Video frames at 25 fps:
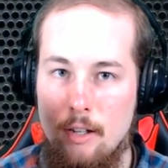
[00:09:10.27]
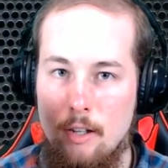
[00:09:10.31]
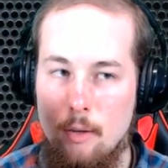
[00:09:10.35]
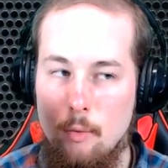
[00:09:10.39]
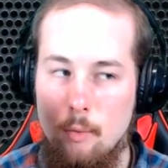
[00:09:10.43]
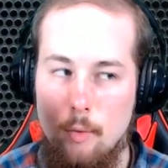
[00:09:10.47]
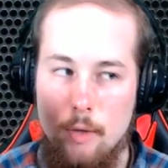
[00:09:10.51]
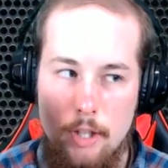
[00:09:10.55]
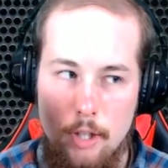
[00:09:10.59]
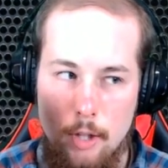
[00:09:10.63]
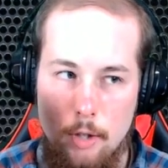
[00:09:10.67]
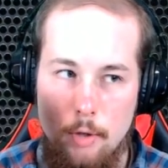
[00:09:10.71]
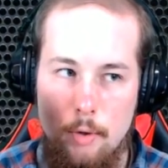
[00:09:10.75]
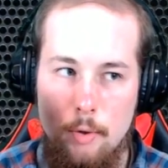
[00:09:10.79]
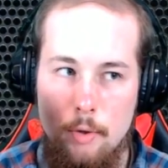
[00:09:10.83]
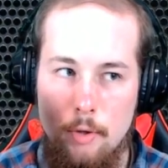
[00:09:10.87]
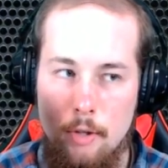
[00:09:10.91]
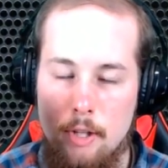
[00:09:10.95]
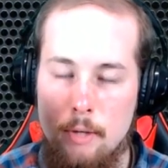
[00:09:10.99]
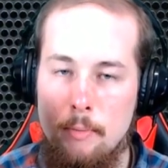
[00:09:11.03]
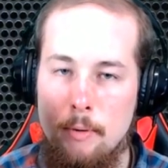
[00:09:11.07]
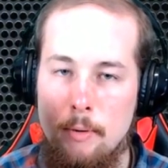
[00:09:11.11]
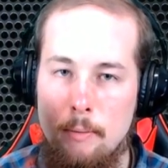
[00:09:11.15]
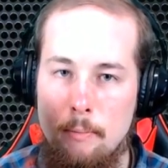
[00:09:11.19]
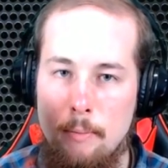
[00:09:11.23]
We'd
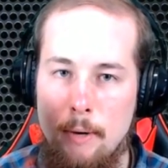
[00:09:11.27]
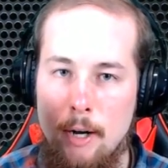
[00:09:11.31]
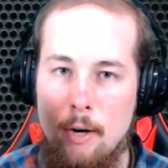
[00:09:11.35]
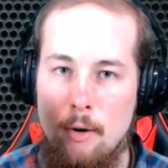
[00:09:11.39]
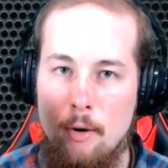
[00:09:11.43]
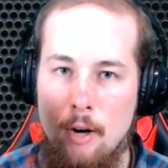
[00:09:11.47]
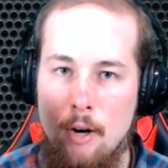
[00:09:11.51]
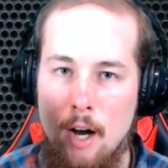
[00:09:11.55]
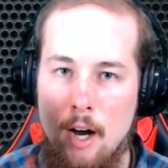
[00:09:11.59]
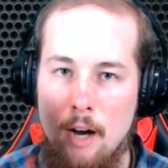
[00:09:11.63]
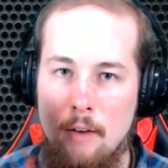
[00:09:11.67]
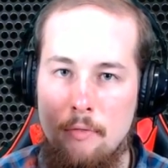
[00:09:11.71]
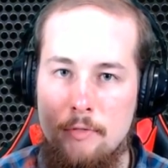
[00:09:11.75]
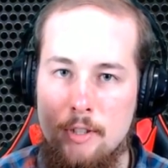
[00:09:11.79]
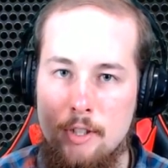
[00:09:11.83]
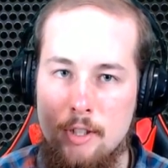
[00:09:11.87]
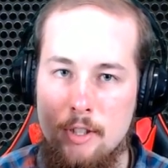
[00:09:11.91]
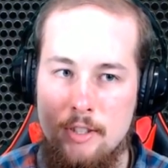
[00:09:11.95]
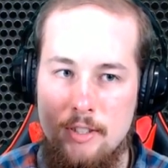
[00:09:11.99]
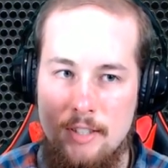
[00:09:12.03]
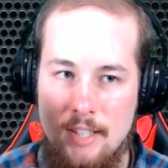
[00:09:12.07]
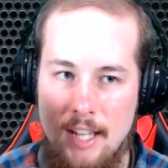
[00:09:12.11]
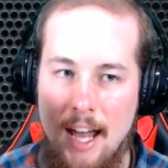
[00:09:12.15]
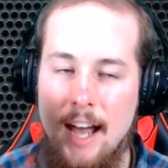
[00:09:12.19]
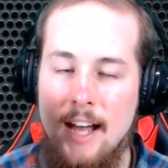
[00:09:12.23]
literally be better off
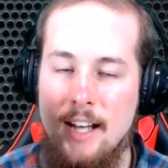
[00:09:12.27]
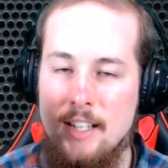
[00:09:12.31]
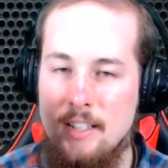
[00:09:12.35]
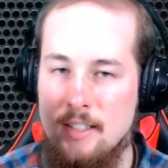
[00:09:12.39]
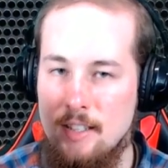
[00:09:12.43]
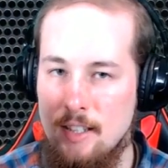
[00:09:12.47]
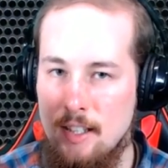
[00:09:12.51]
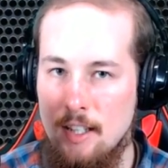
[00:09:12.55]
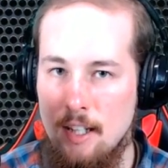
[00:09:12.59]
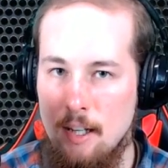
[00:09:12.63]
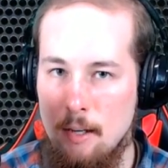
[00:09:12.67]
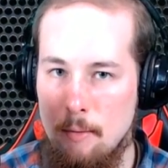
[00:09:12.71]
just taxing